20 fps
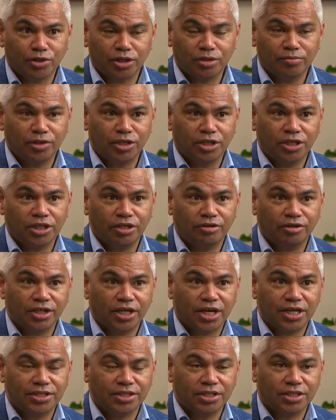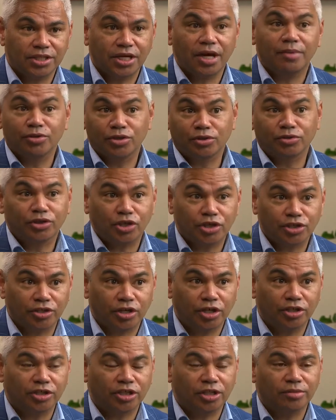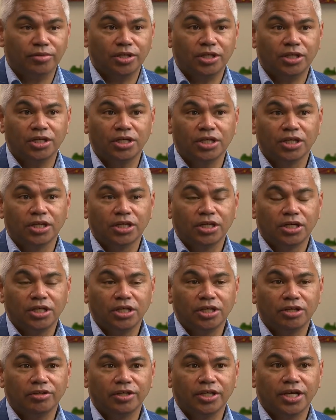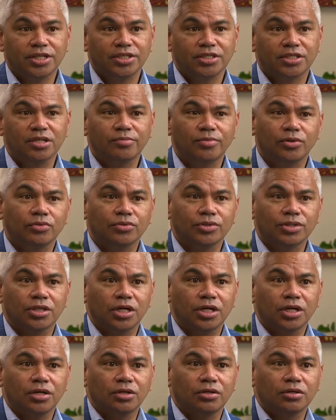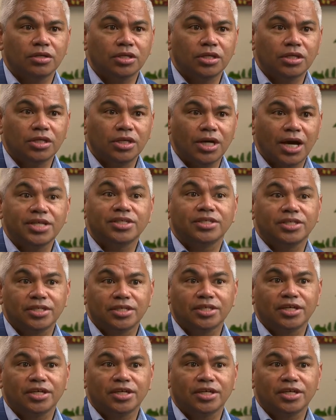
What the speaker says: community here in the ACT, Aboriginal and Torres Strait Islander community here in the ACT, but also the ACT